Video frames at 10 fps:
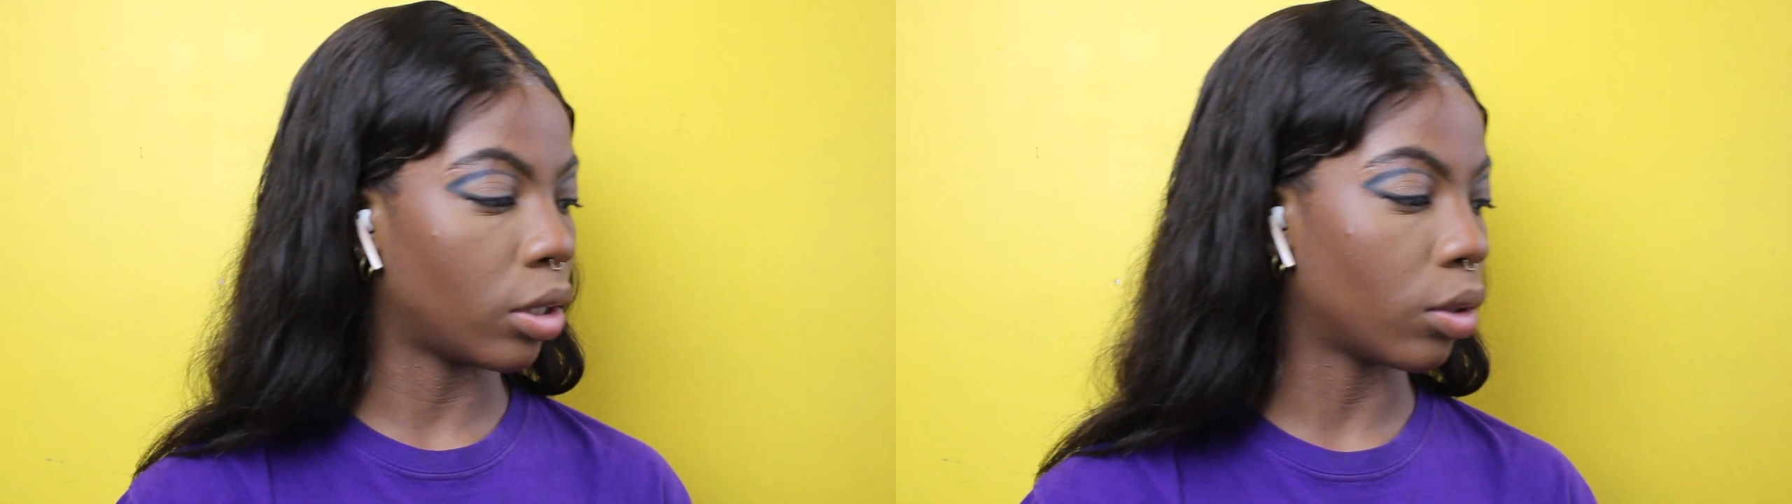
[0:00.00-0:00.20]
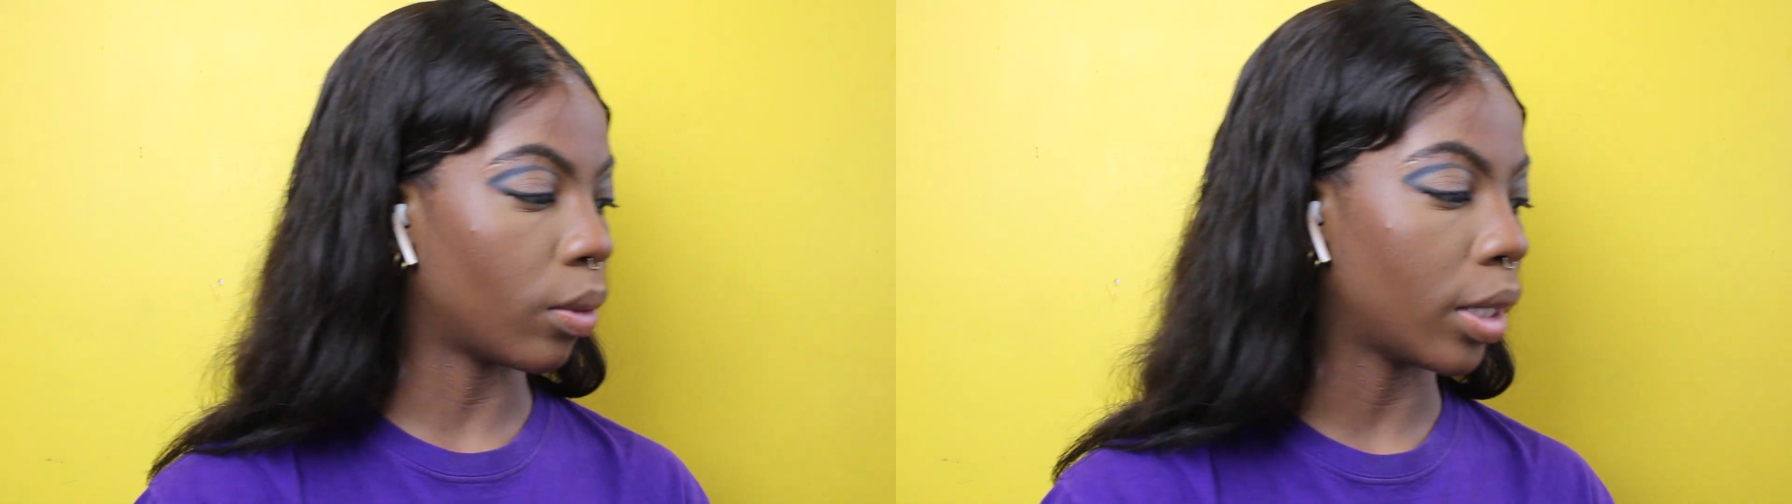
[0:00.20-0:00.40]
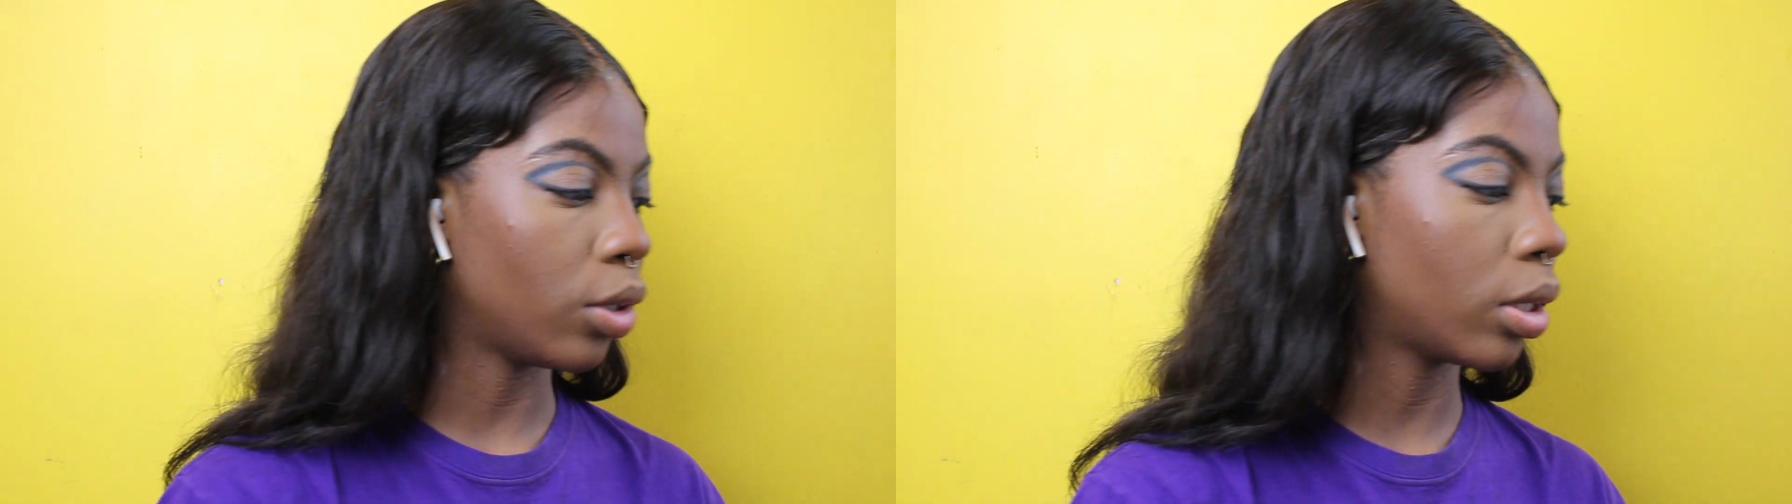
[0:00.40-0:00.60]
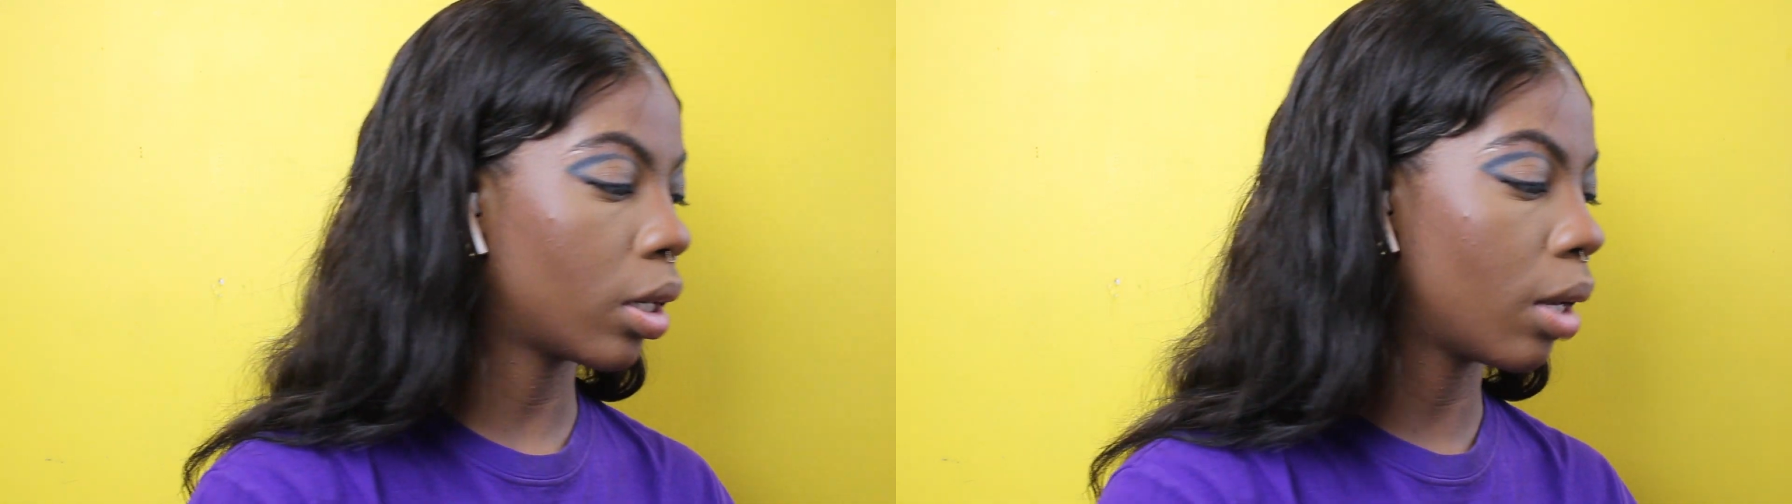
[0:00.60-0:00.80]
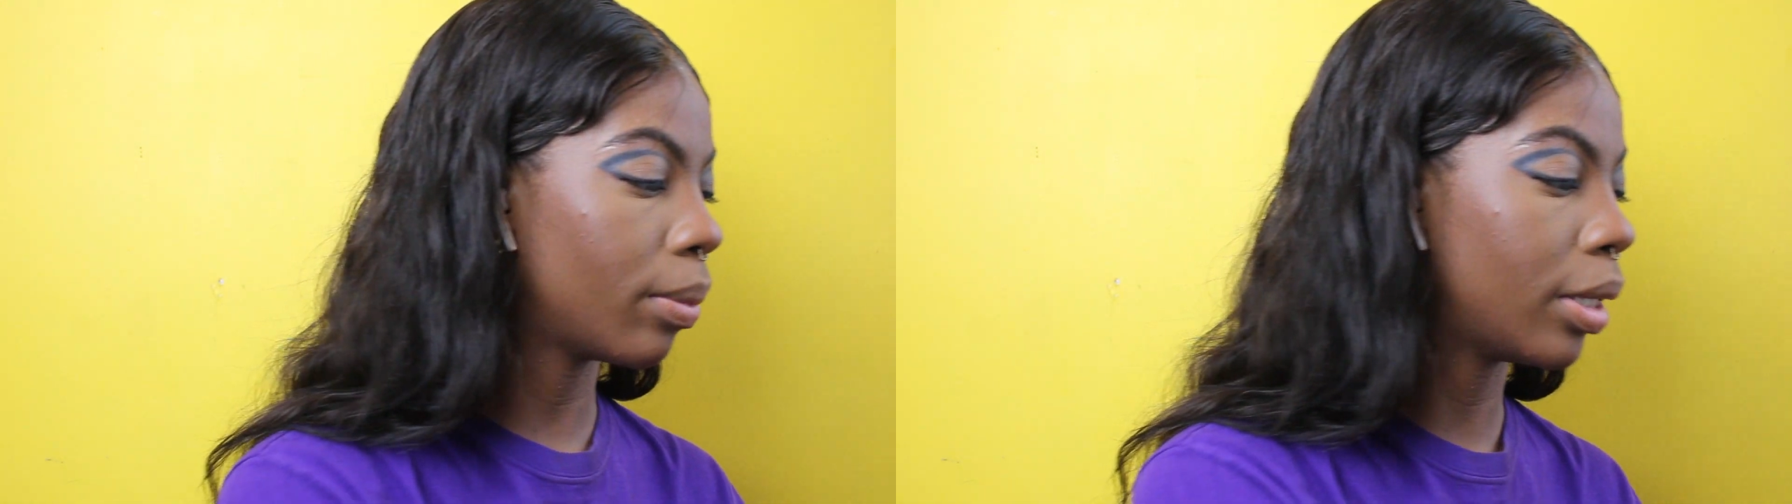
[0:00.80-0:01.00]
so I used a
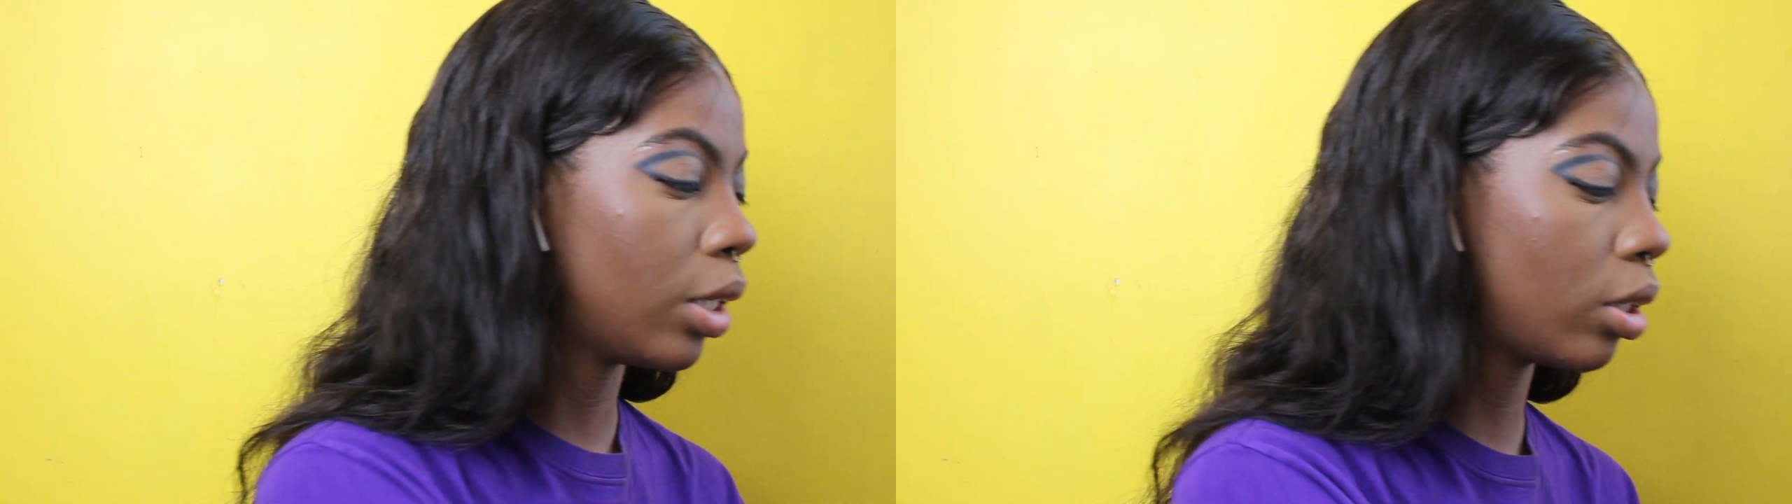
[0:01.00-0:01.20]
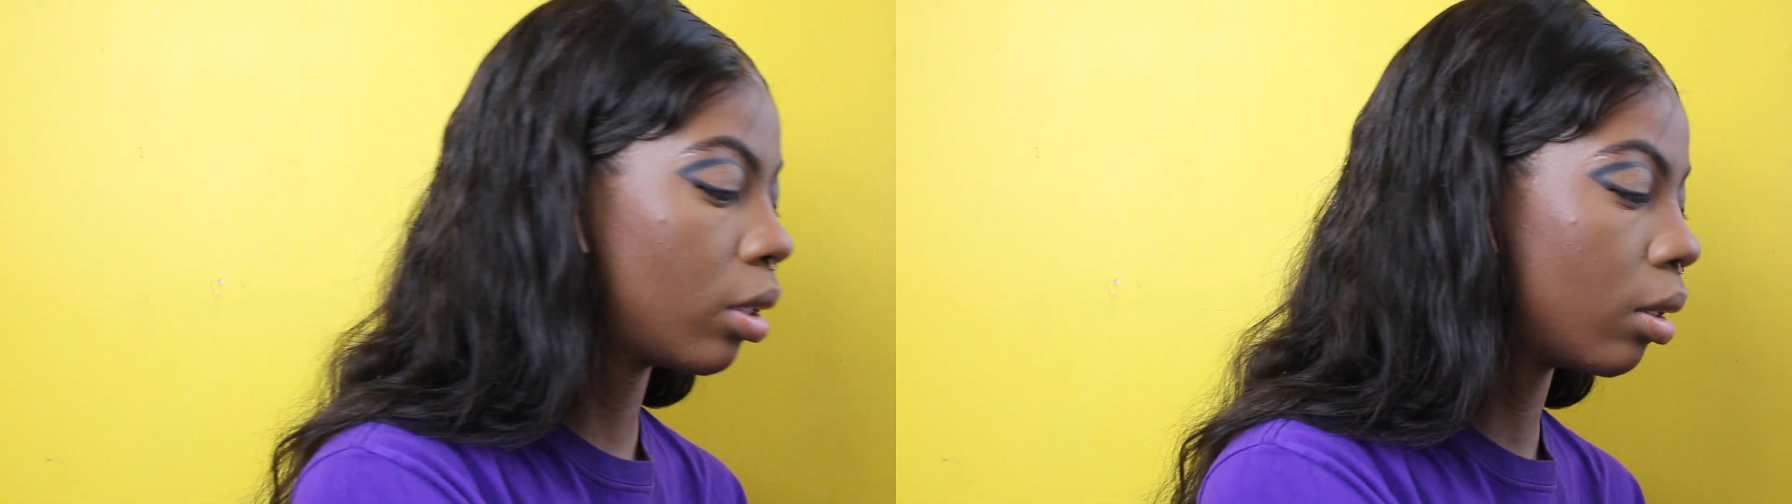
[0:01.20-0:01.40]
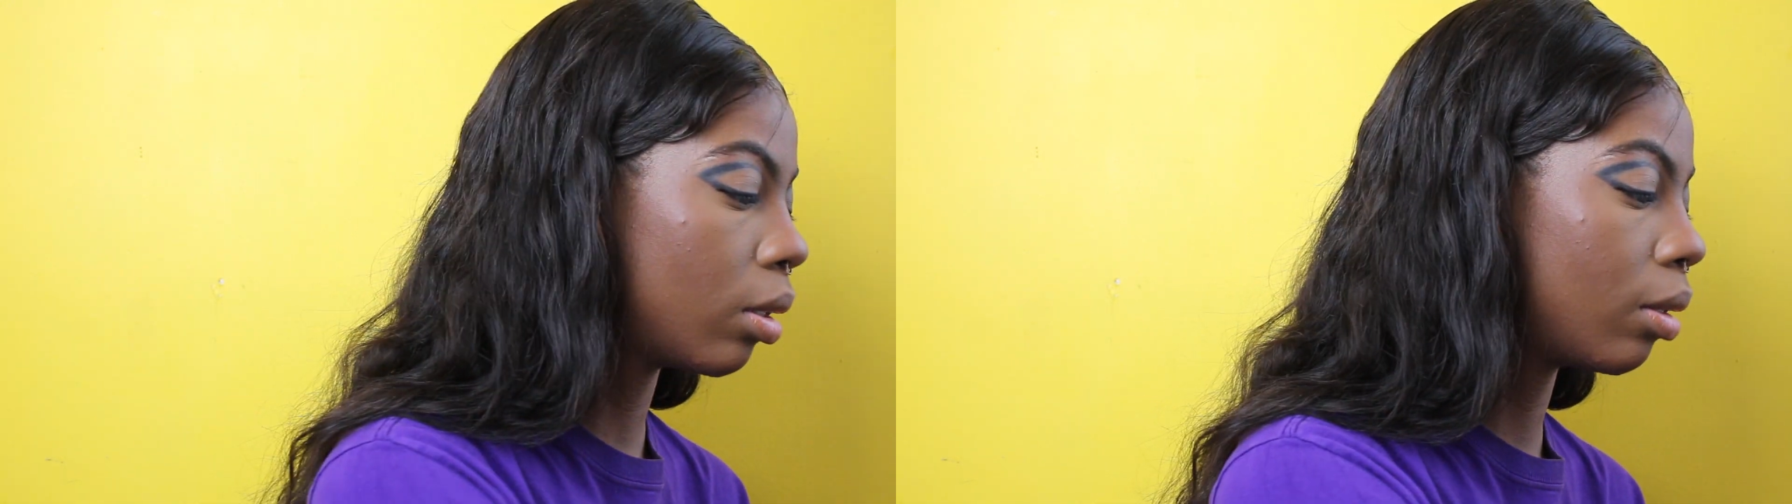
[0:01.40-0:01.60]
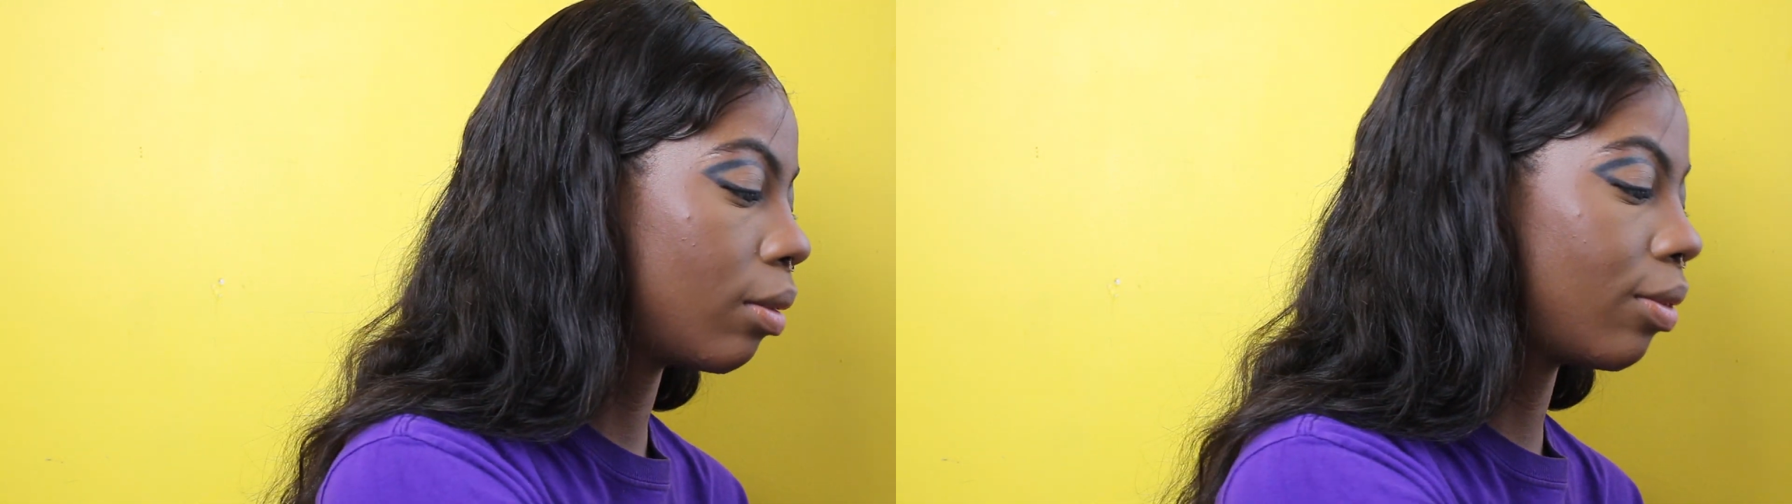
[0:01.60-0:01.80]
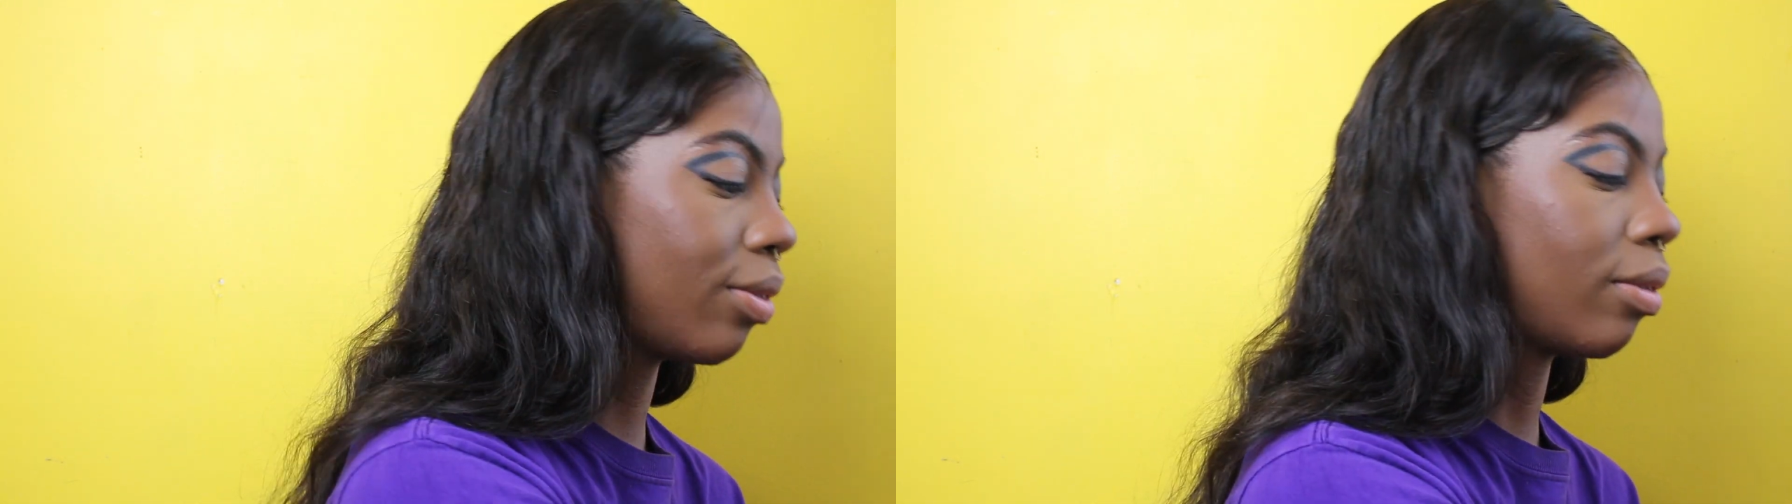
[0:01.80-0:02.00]
combination
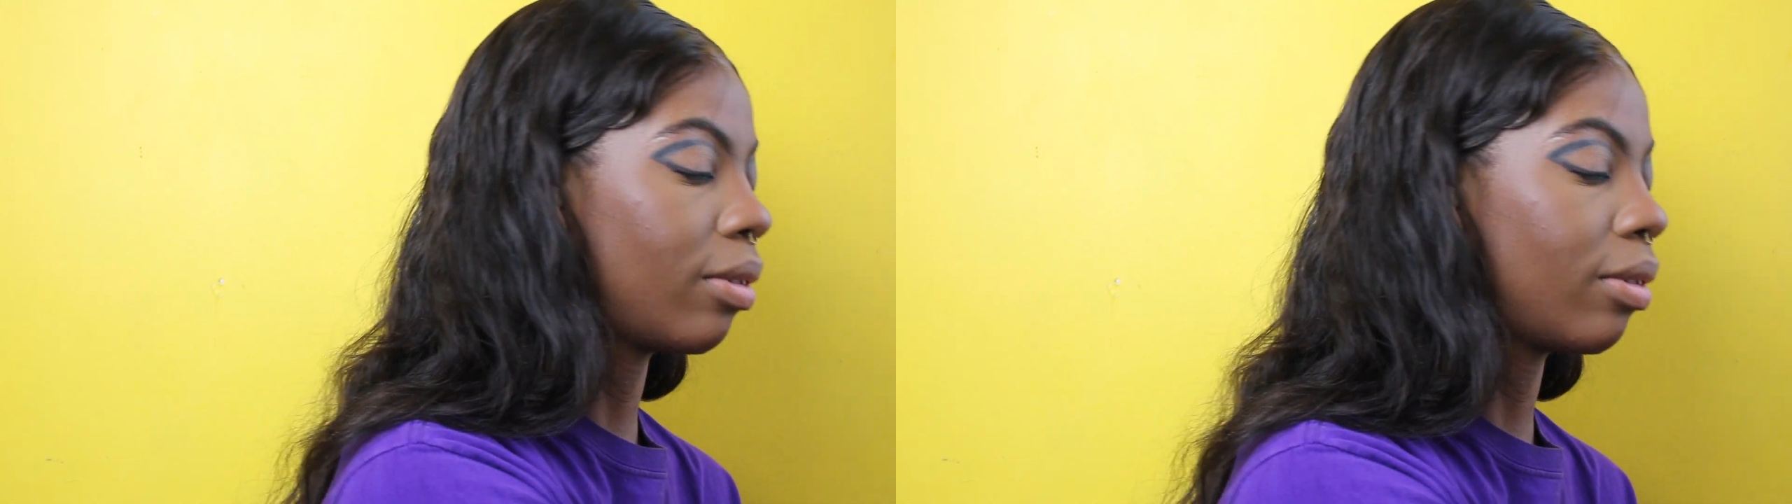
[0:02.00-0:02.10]
of